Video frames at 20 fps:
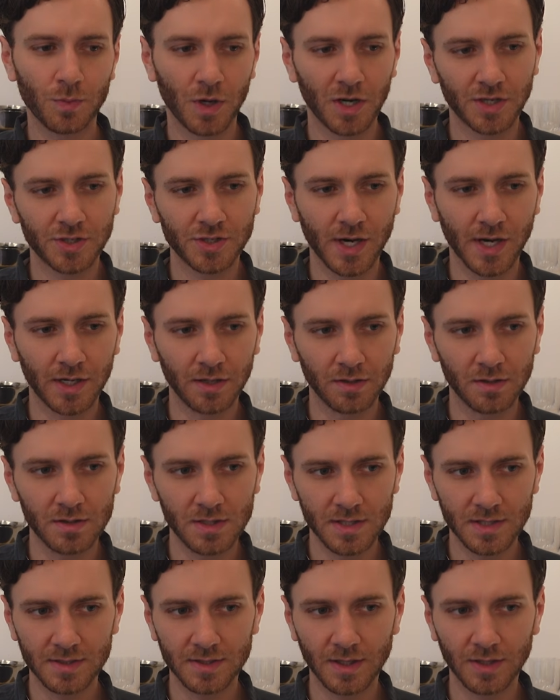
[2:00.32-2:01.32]
work triangle
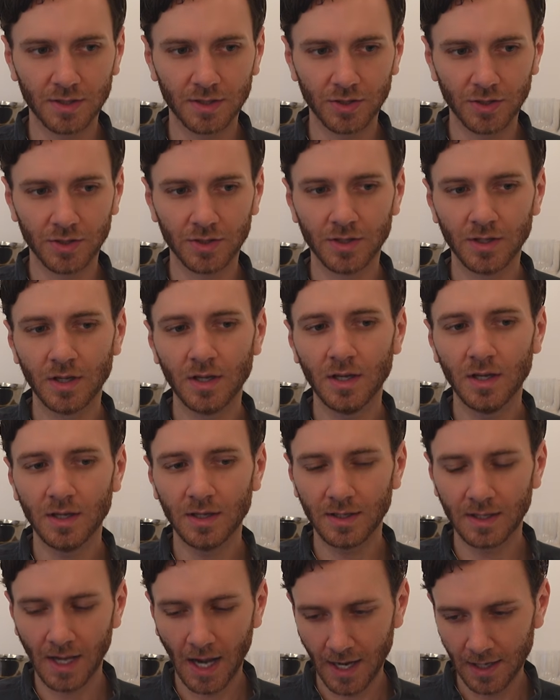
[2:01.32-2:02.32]
is a good
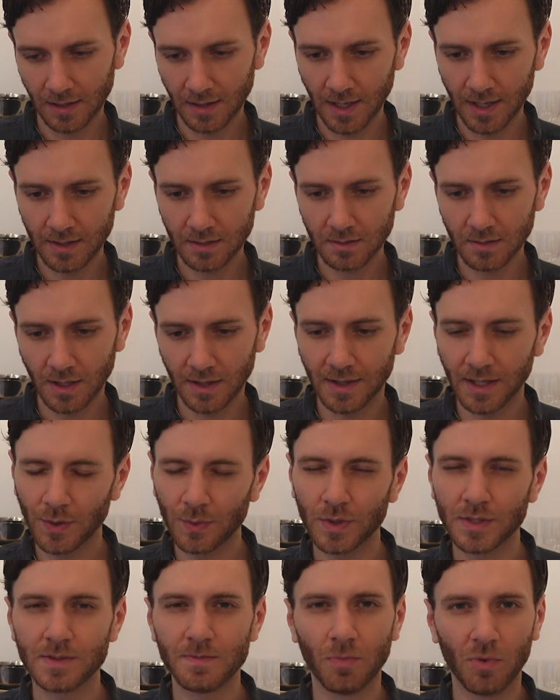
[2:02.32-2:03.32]
guideline, I think
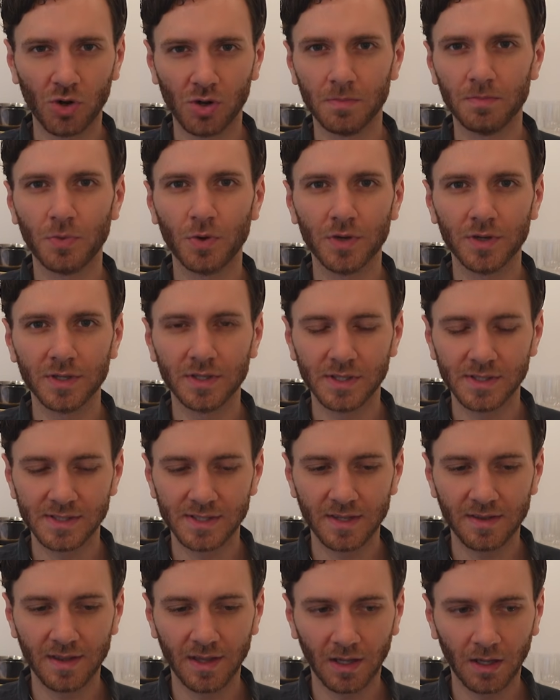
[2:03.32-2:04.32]
what's more important is
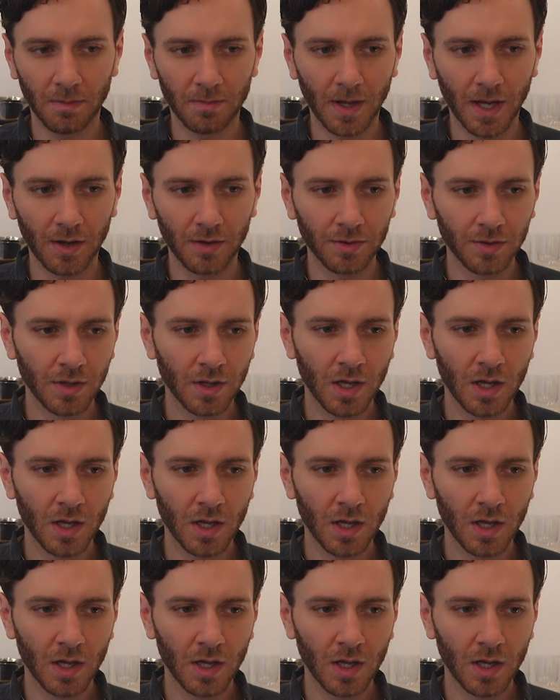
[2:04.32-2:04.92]
to think about